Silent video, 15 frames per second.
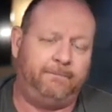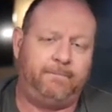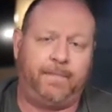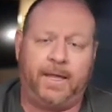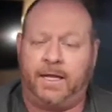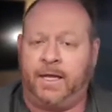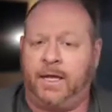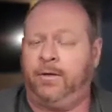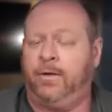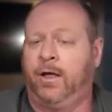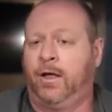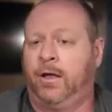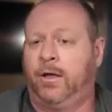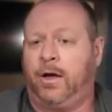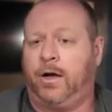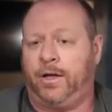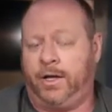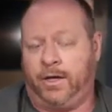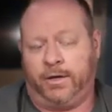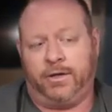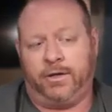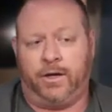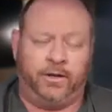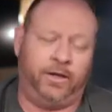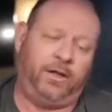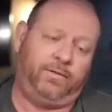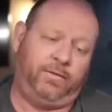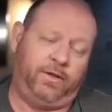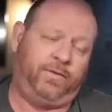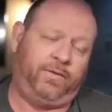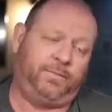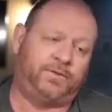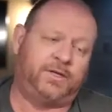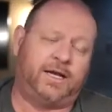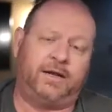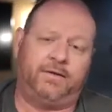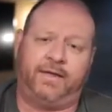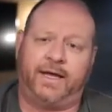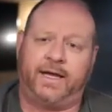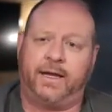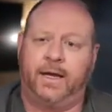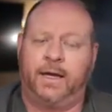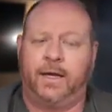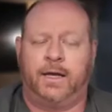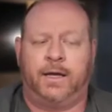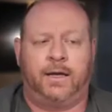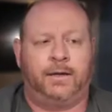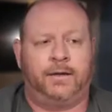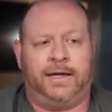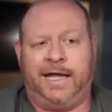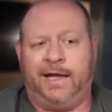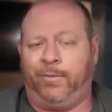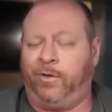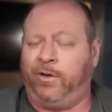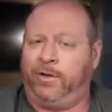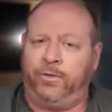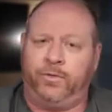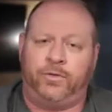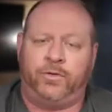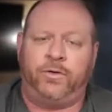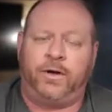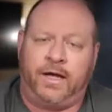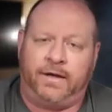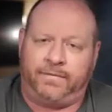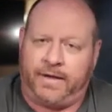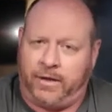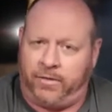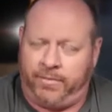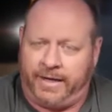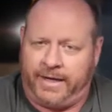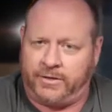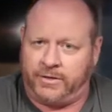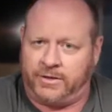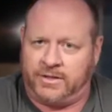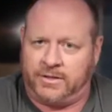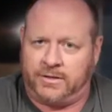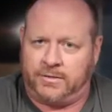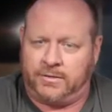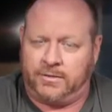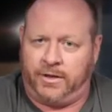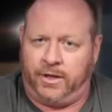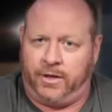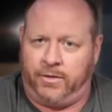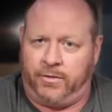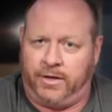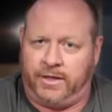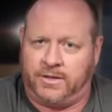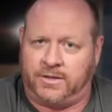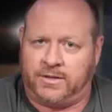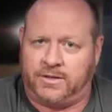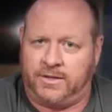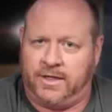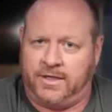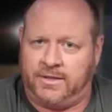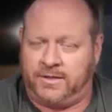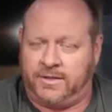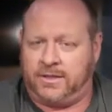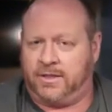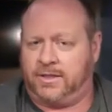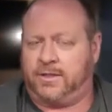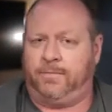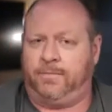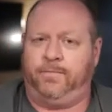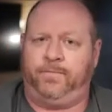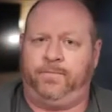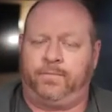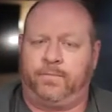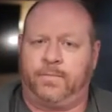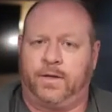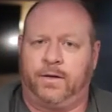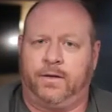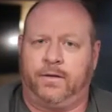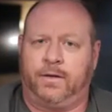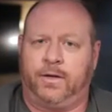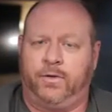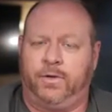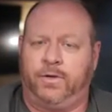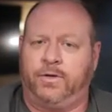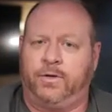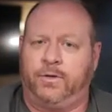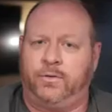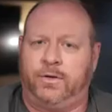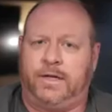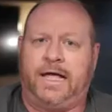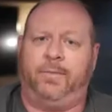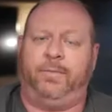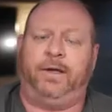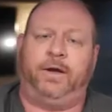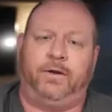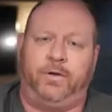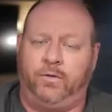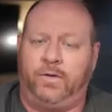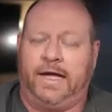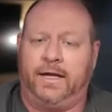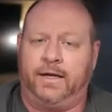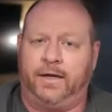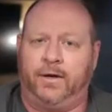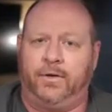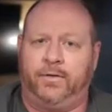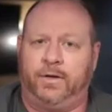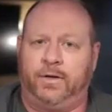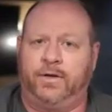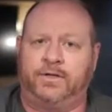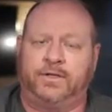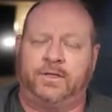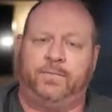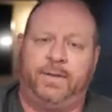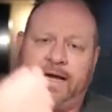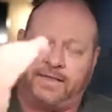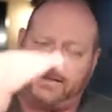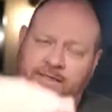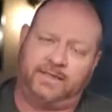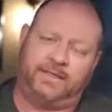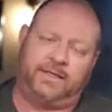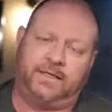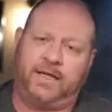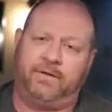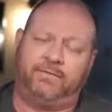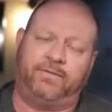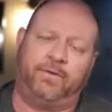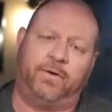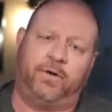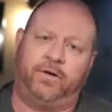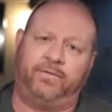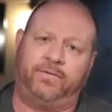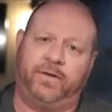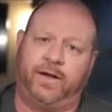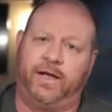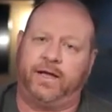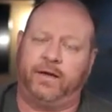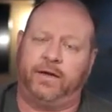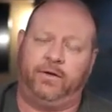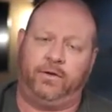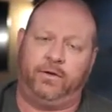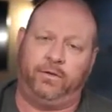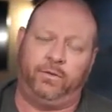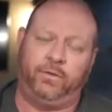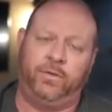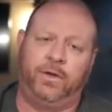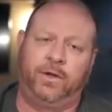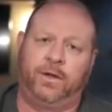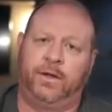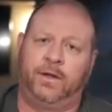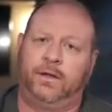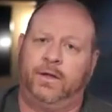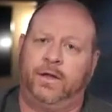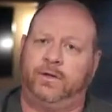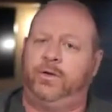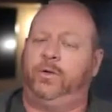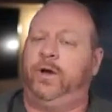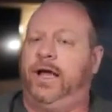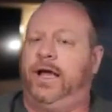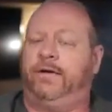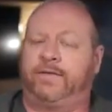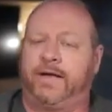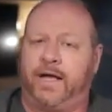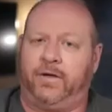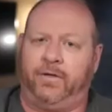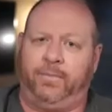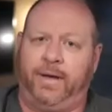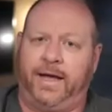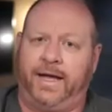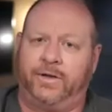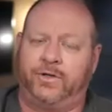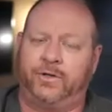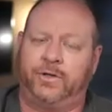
And then on the flip side of that, hey, I'm only doing 2.5 gallon batches. Is the system going to allow me to do that? Does the basket sit down far enough that I can do a 2.5 gallon batch